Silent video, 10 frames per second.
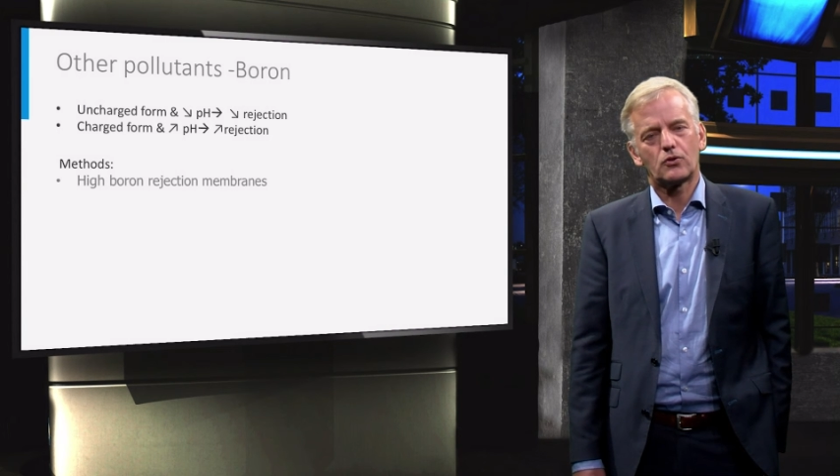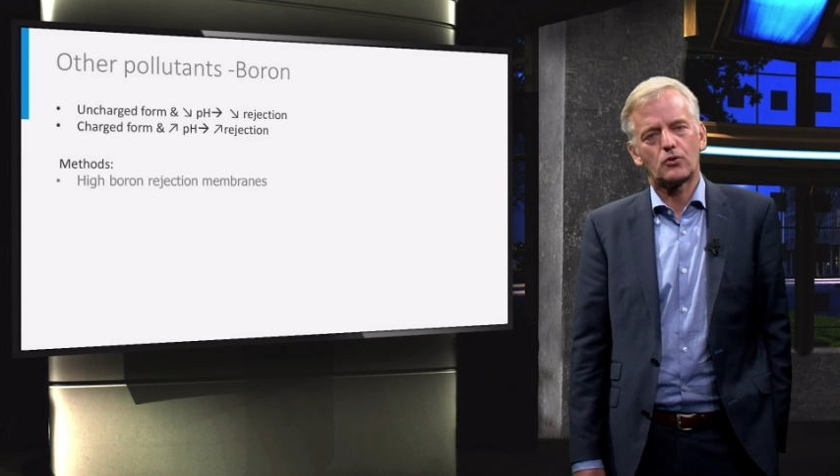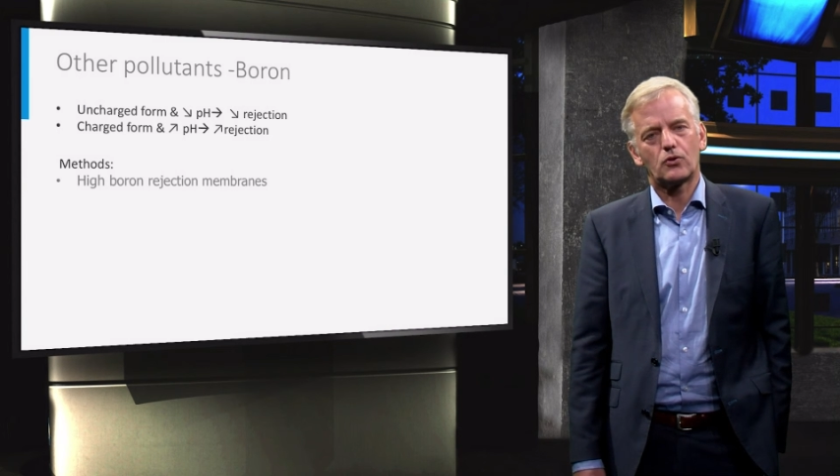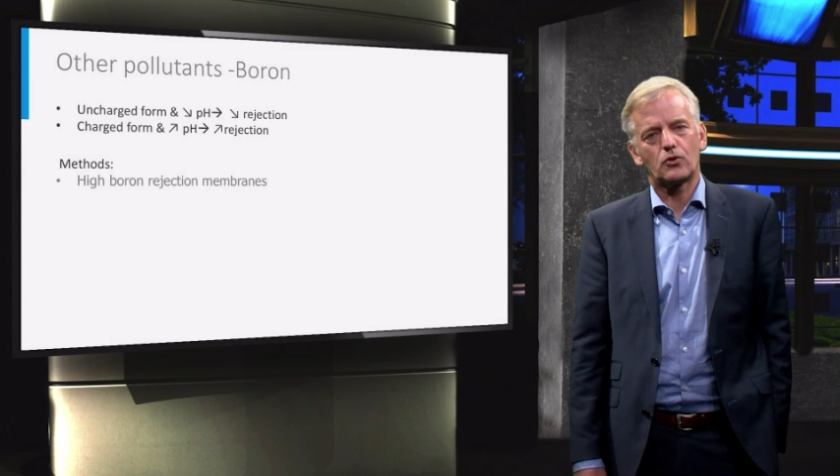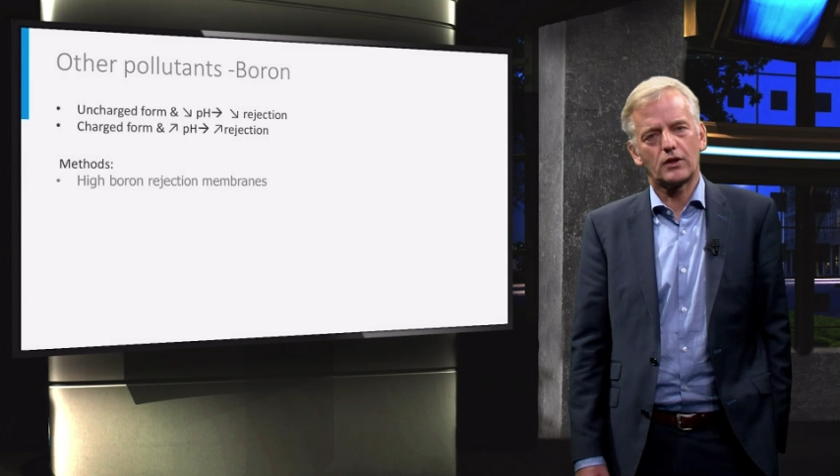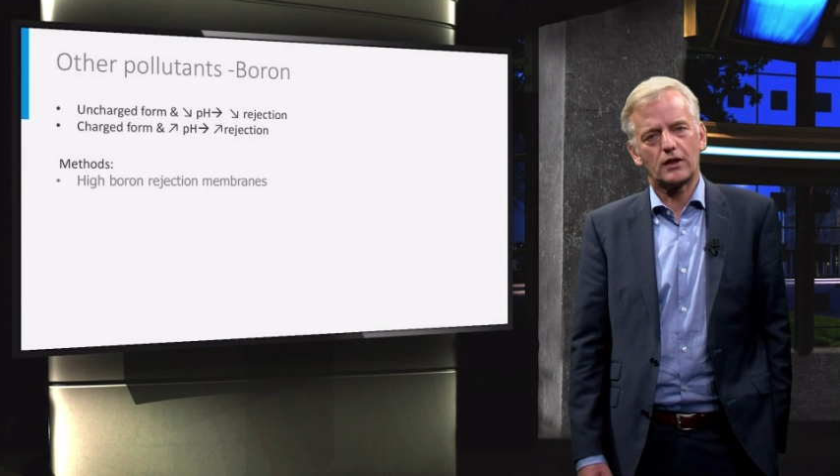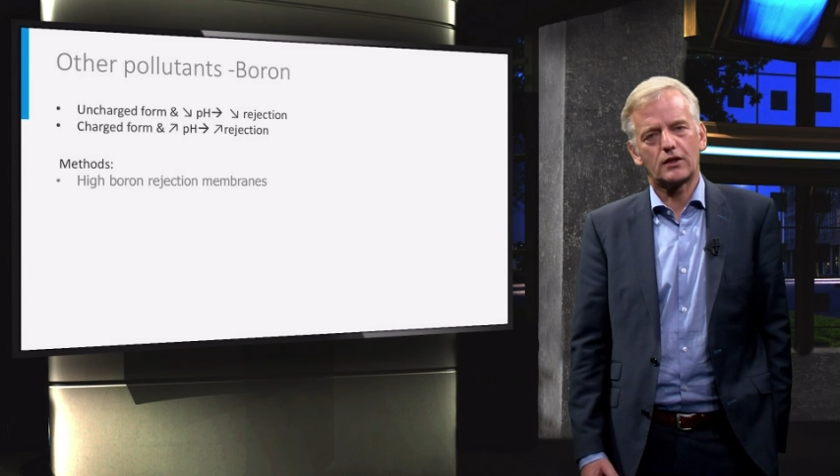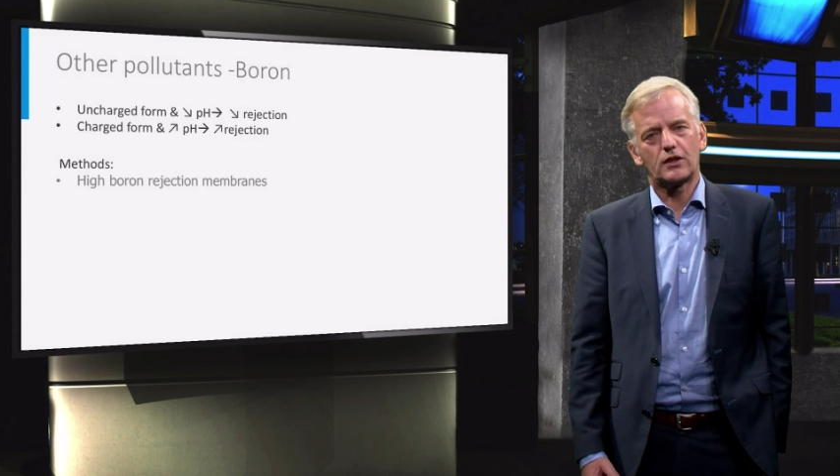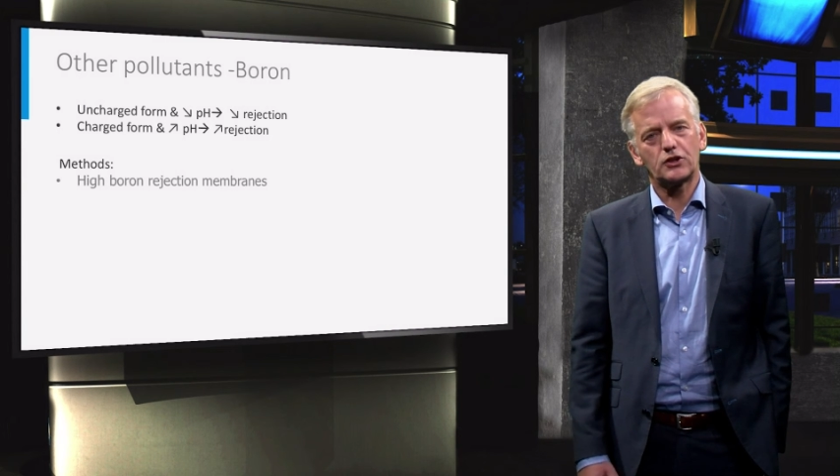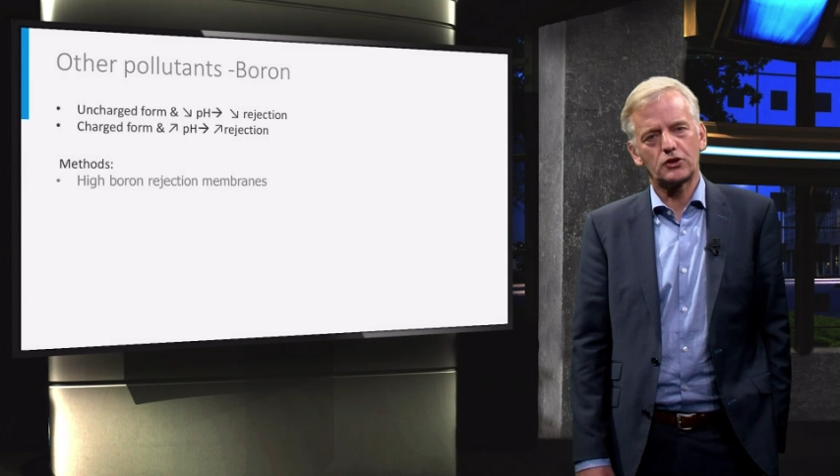or the
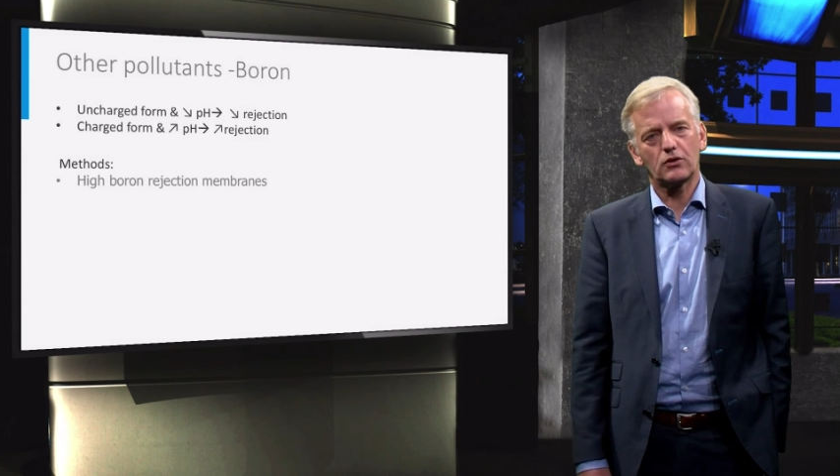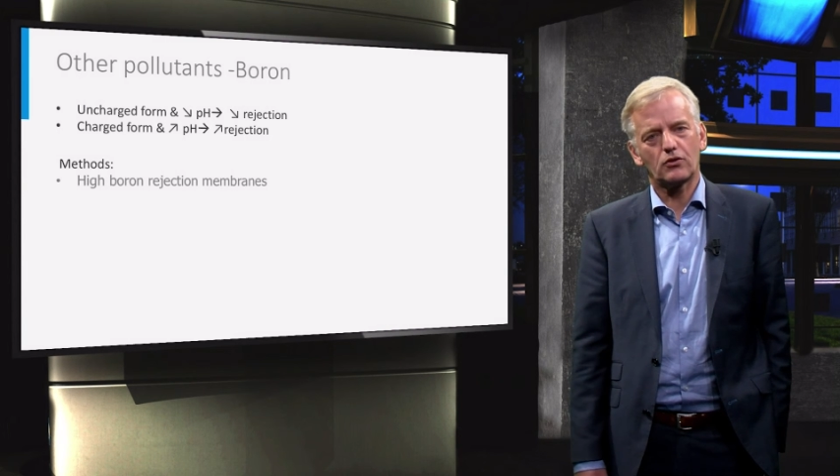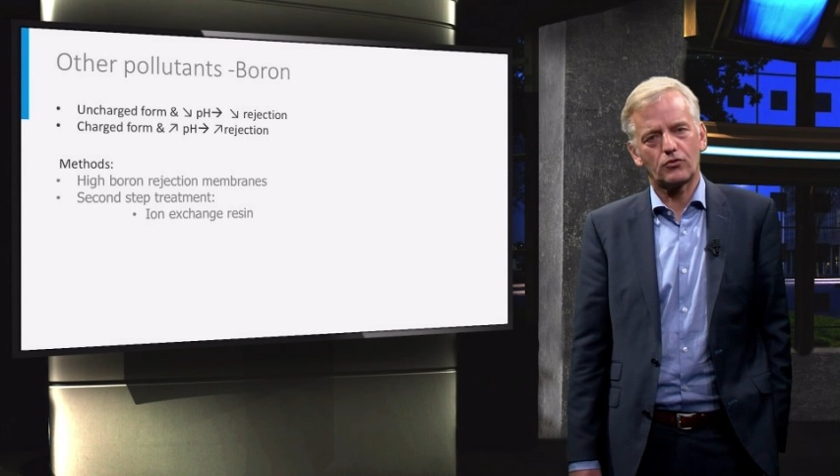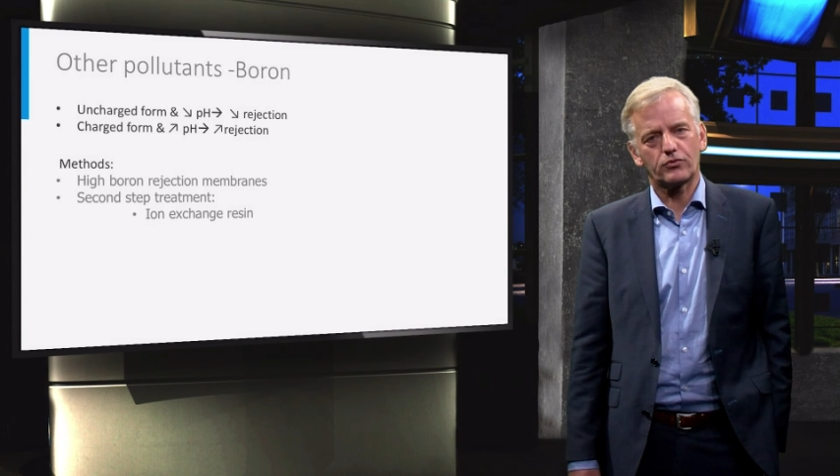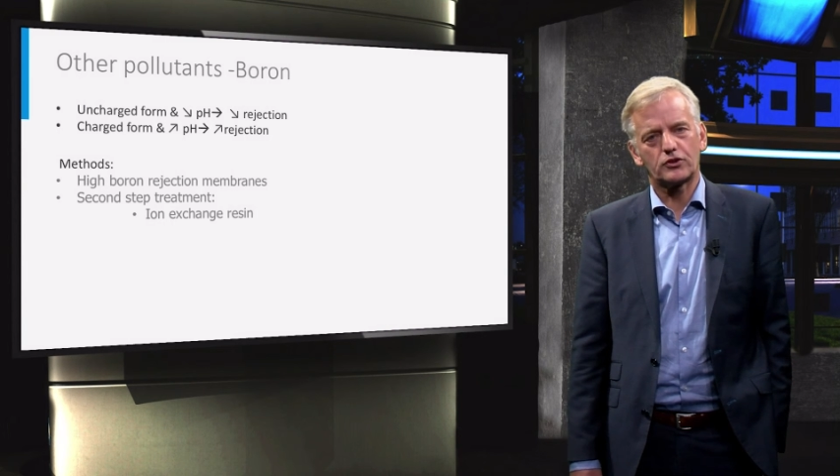addition of a